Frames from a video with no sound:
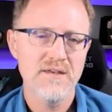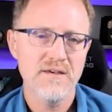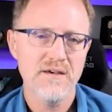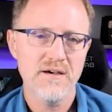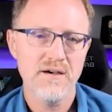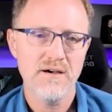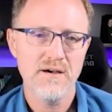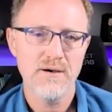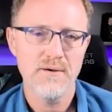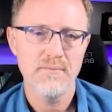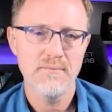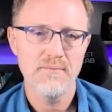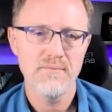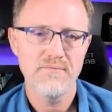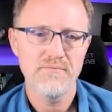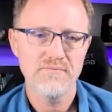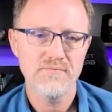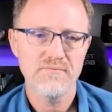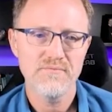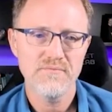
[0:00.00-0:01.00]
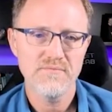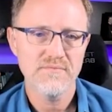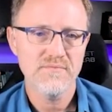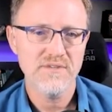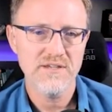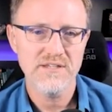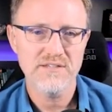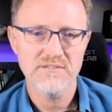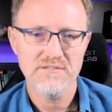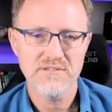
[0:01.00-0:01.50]
Um,
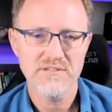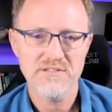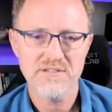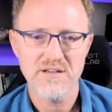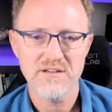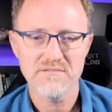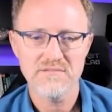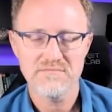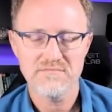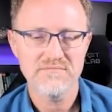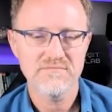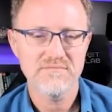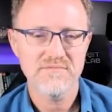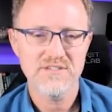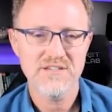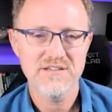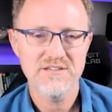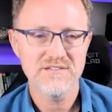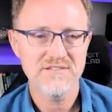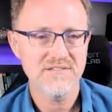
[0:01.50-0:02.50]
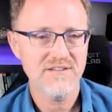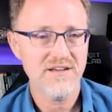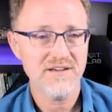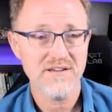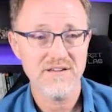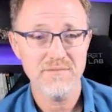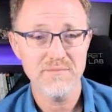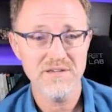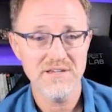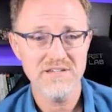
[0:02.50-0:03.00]
it's it's not it's not
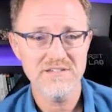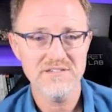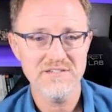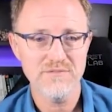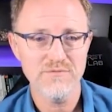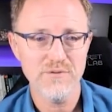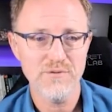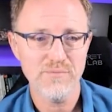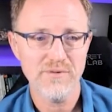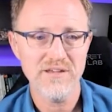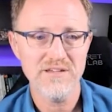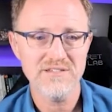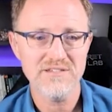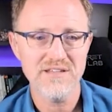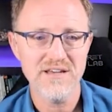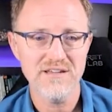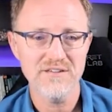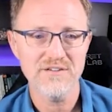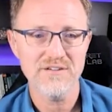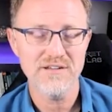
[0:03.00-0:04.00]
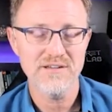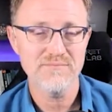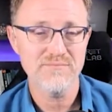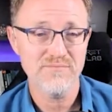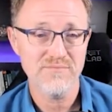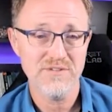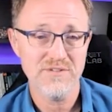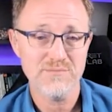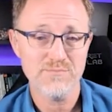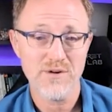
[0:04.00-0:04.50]
going to be easy to replace that. You're going to,
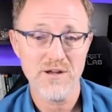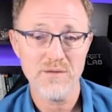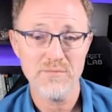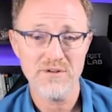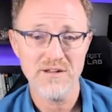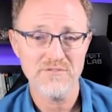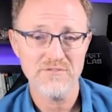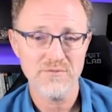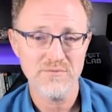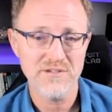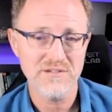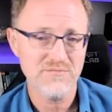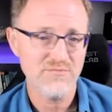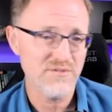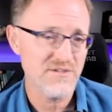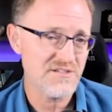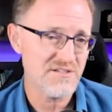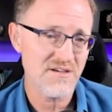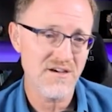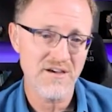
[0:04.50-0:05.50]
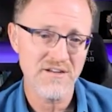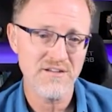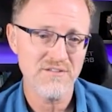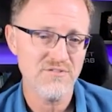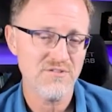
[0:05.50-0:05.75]
it's probably going to have to be it.